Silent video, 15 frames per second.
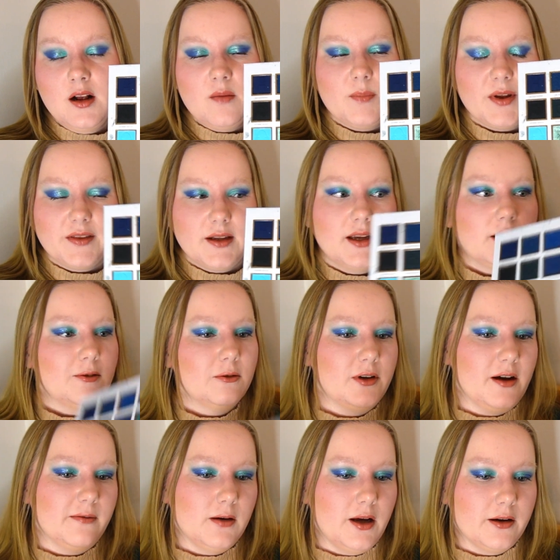But they could
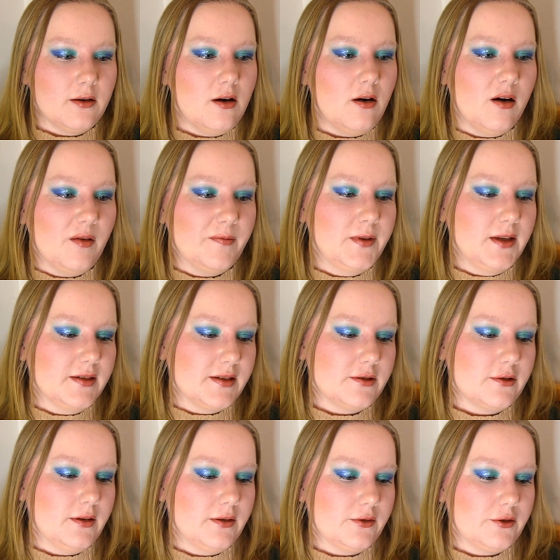have like halved this
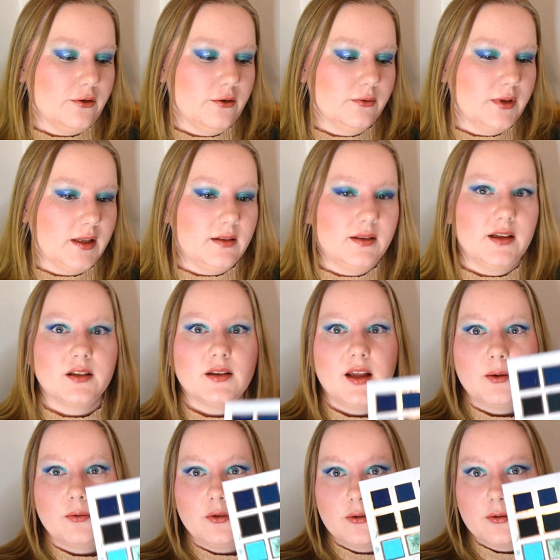so that they
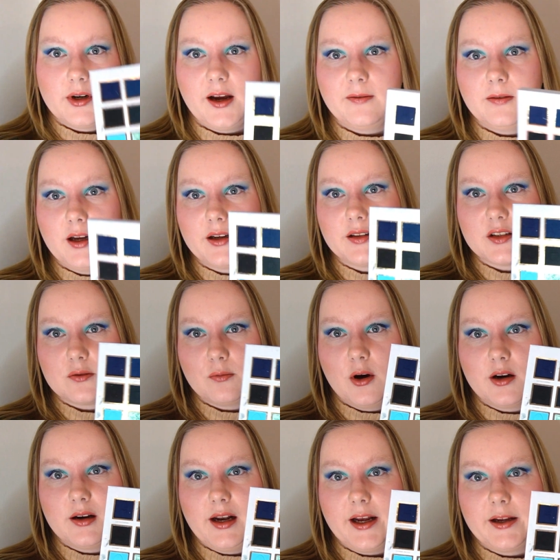would only have like this
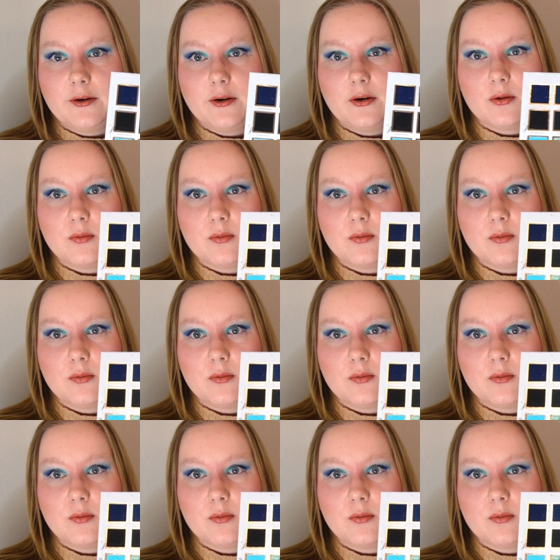one layer,